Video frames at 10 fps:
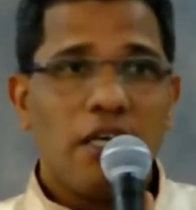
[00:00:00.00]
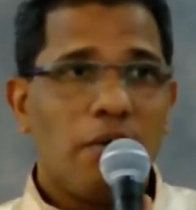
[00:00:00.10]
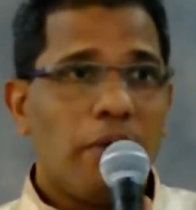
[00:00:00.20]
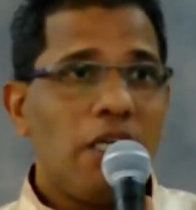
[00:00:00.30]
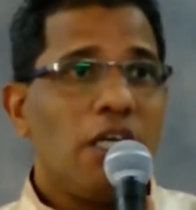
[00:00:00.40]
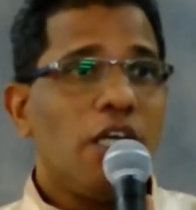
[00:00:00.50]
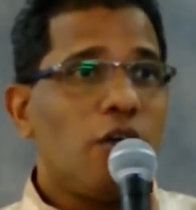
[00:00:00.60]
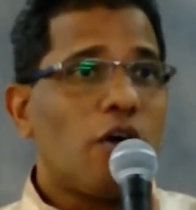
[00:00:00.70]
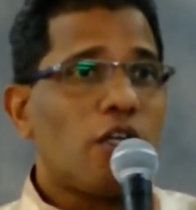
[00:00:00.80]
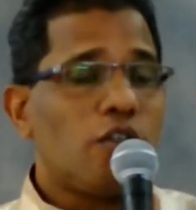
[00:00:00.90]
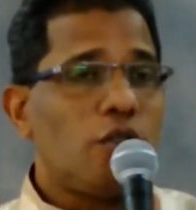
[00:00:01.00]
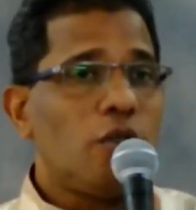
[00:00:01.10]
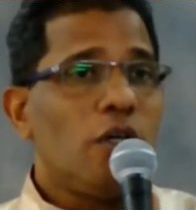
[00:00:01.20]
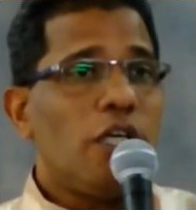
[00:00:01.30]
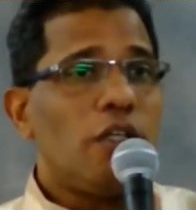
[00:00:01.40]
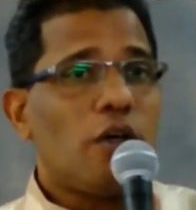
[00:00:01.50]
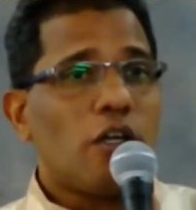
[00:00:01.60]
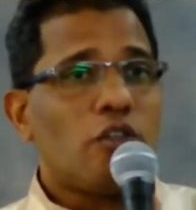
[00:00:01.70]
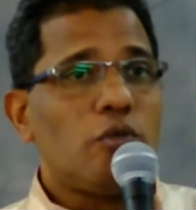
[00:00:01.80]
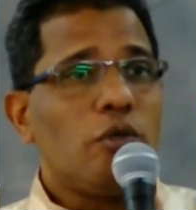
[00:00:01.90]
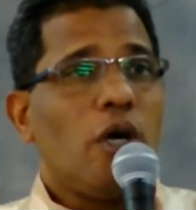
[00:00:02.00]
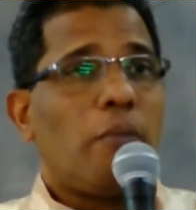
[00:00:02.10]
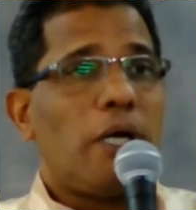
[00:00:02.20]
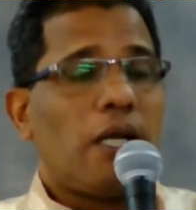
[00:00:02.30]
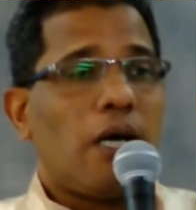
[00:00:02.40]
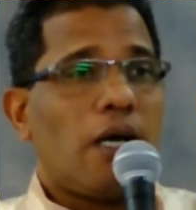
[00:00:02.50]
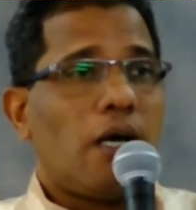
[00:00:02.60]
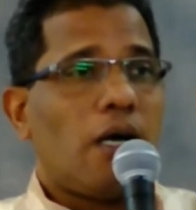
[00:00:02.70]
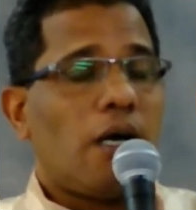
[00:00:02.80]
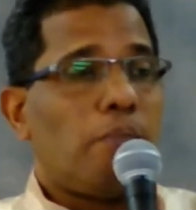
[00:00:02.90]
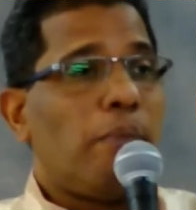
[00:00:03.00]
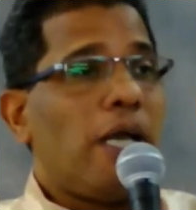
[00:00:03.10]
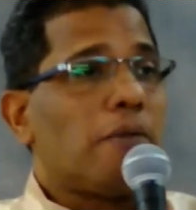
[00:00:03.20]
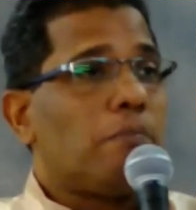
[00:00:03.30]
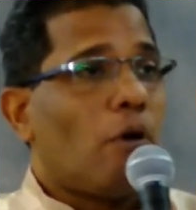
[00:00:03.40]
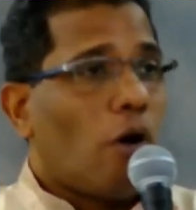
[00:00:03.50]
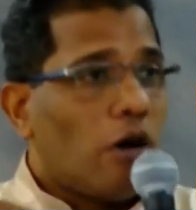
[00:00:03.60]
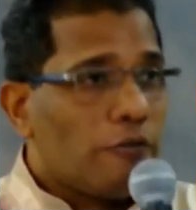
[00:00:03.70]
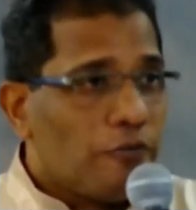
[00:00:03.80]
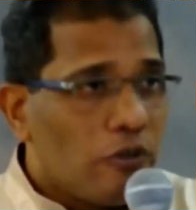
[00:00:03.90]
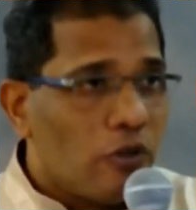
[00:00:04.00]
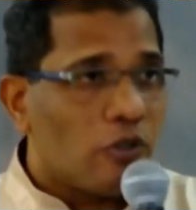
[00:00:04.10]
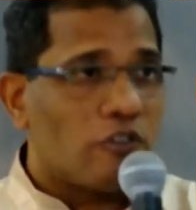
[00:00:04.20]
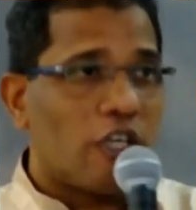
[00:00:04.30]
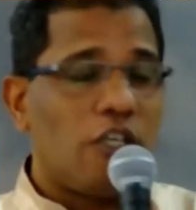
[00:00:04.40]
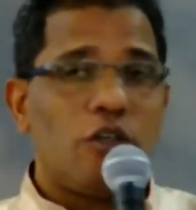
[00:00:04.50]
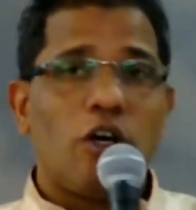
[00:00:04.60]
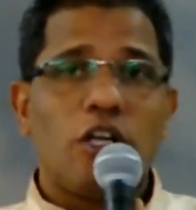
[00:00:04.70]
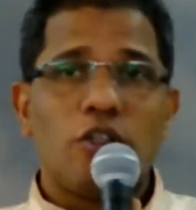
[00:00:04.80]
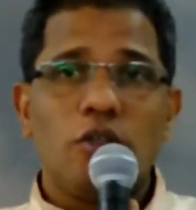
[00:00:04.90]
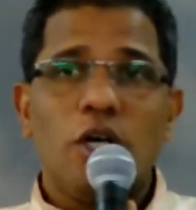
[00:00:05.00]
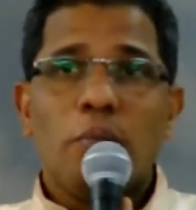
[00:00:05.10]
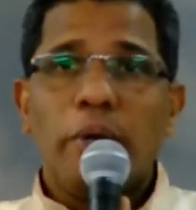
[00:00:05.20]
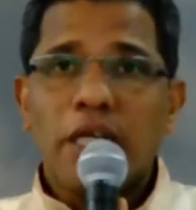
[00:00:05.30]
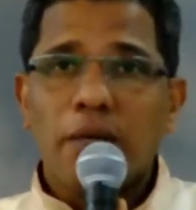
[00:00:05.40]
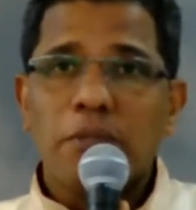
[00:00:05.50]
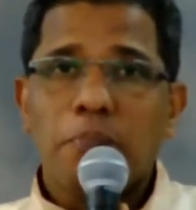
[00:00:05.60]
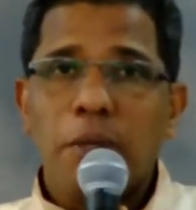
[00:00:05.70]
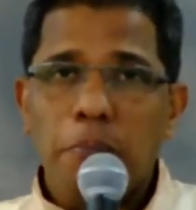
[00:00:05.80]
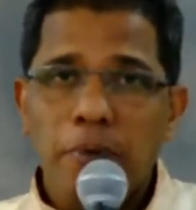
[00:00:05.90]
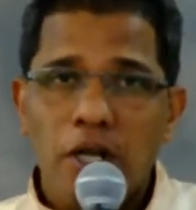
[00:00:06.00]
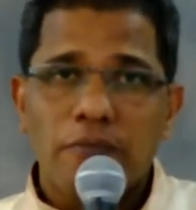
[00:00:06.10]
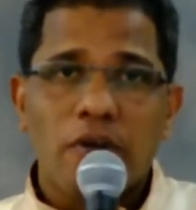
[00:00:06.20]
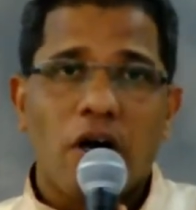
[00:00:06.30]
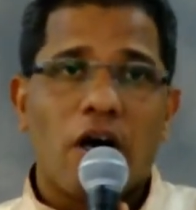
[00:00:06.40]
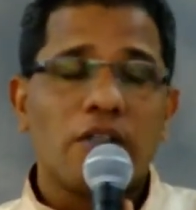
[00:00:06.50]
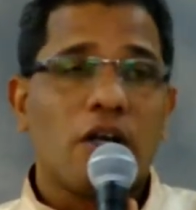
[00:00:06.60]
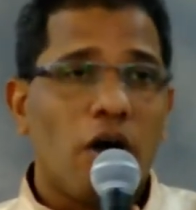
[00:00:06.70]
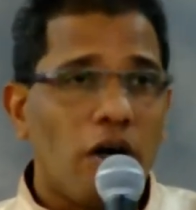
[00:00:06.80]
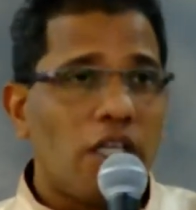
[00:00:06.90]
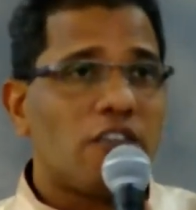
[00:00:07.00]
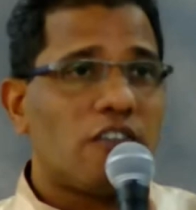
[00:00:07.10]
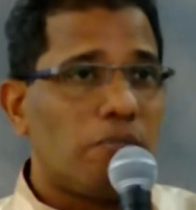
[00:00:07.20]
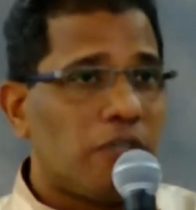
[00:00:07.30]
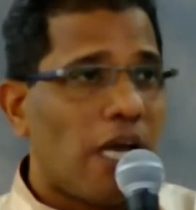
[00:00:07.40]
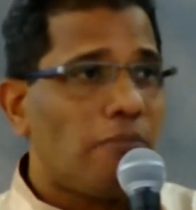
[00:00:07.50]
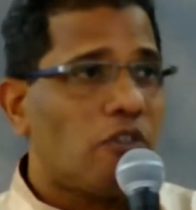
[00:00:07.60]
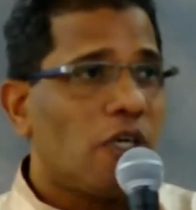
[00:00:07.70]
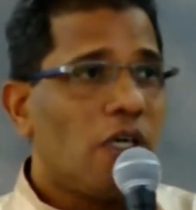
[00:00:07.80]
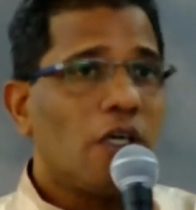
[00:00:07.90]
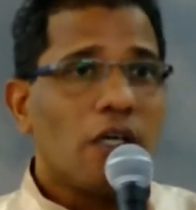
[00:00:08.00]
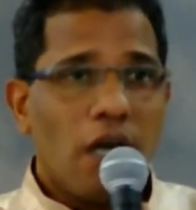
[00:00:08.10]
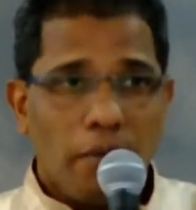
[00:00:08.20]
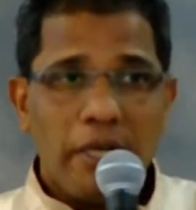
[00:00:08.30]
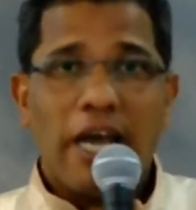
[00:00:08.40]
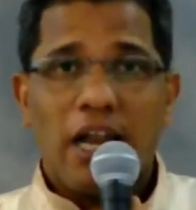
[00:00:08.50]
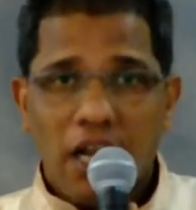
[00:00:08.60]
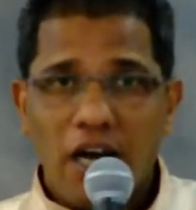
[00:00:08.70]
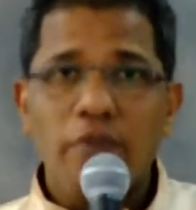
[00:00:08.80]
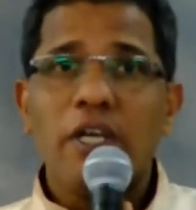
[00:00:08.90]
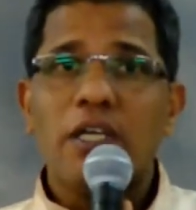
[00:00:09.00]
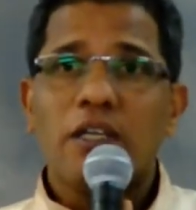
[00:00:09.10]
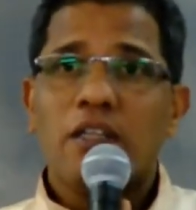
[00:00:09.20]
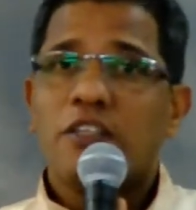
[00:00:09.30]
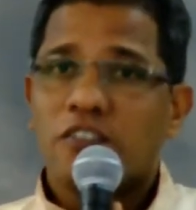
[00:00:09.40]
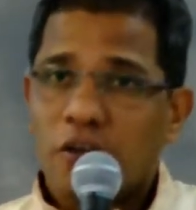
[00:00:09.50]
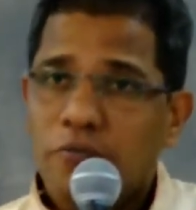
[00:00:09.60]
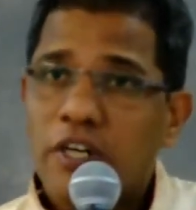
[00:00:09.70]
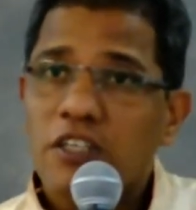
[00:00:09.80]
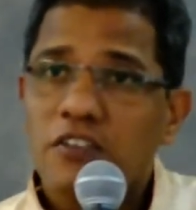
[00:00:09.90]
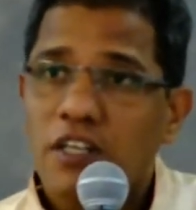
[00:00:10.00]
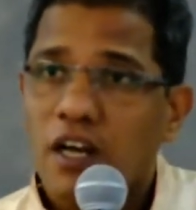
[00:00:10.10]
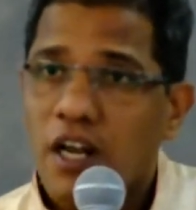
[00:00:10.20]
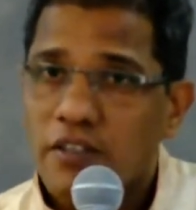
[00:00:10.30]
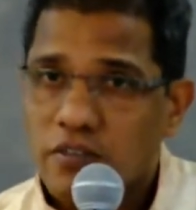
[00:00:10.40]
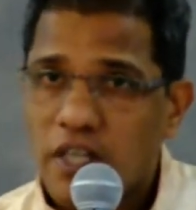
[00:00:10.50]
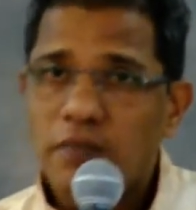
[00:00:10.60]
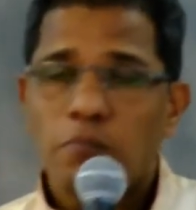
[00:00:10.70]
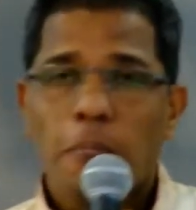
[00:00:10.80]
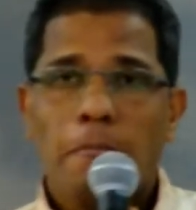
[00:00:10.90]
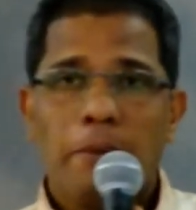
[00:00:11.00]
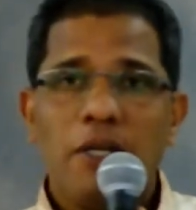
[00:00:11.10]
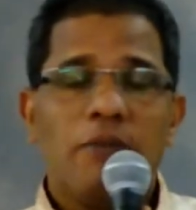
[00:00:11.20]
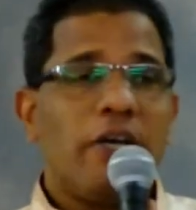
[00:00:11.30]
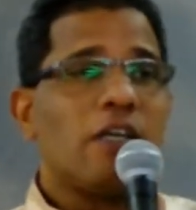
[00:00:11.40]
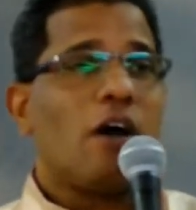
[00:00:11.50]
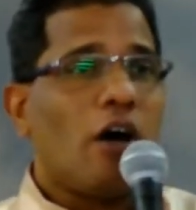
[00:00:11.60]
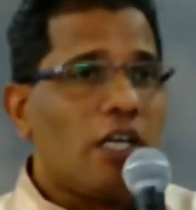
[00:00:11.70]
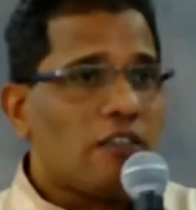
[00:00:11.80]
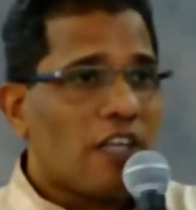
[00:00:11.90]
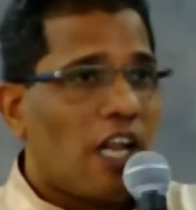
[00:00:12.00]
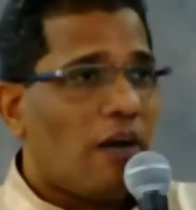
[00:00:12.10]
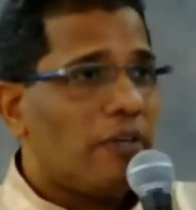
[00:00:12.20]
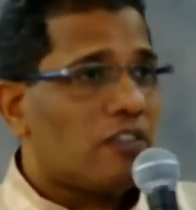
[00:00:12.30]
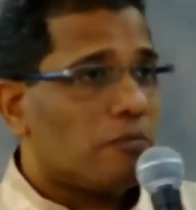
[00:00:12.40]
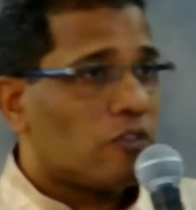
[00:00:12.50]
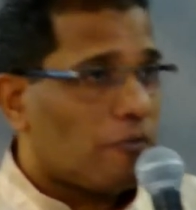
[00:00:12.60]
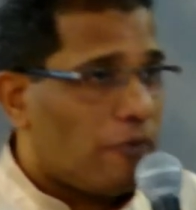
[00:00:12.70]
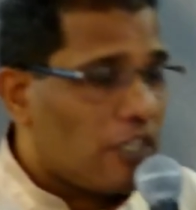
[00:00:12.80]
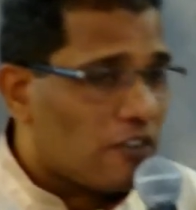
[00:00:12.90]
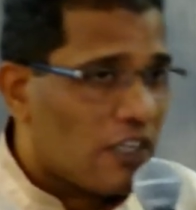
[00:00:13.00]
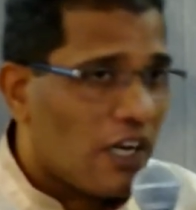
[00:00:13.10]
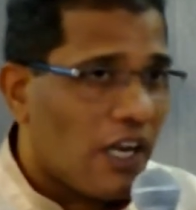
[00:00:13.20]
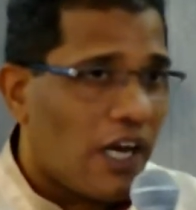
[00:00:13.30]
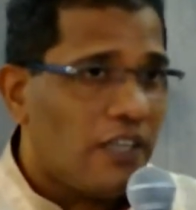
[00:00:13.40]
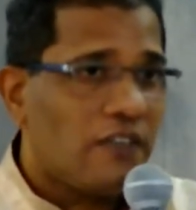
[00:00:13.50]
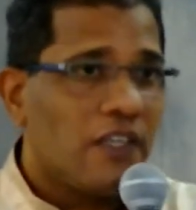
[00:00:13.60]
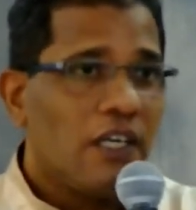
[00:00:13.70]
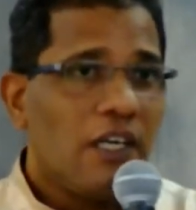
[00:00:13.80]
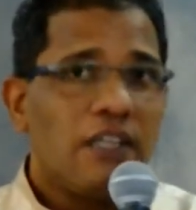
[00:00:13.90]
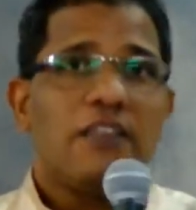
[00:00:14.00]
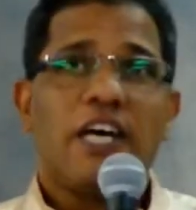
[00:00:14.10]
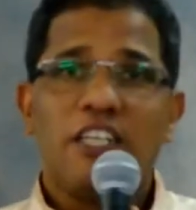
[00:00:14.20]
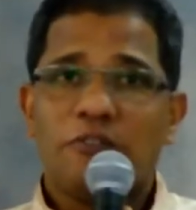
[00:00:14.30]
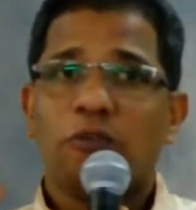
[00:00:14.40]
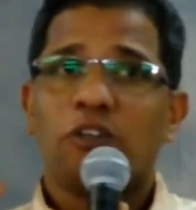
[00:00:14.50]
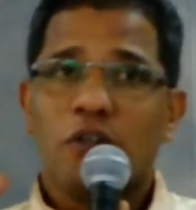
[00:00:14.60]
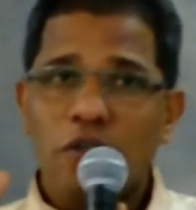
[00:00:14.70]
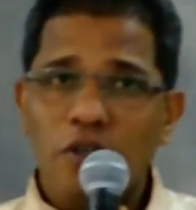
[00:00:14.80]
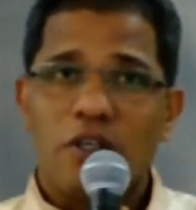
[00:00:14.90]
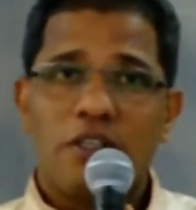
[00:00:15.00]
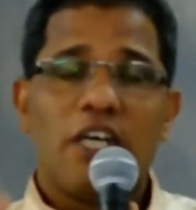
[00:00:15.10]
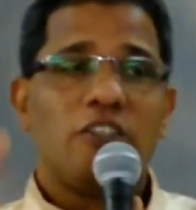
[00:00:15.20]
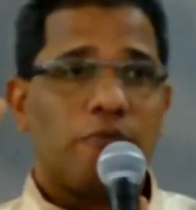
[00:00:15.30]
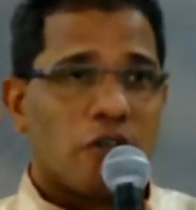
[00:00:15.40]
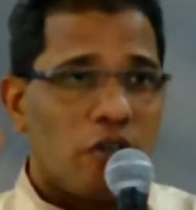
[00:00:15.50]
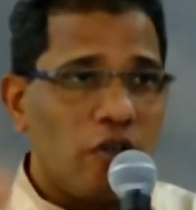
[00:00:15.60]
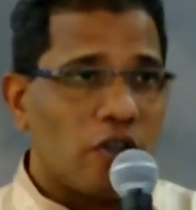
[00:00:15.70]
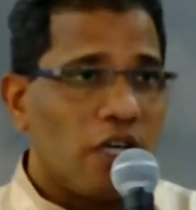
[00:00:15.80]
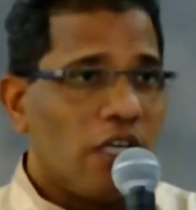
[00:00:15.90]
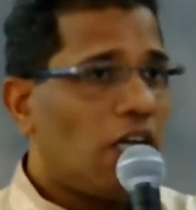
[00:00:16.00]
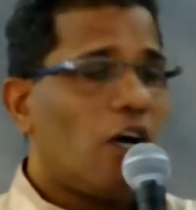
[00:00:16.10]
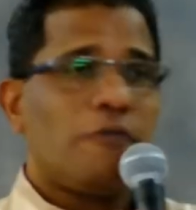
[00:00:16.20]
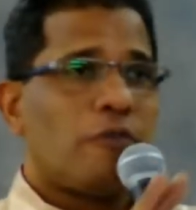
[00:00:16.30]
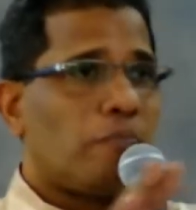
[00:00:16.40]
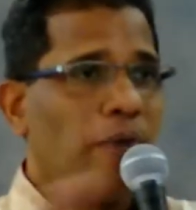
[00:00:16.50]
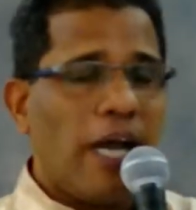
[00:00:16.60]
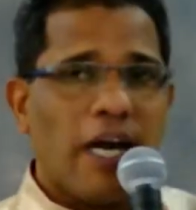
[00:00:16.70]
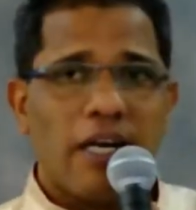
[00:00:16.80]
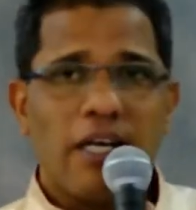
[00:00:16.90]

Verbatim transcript: When in order to, in order to, I mean, uh, uh, uh, bear more fruits and in order to become the people of God, God is sometimes, I mean, allowing the sufferings in our lives, right? When, when God is allowing some sufferings in our lives, that is for good. That is for good, not for bad.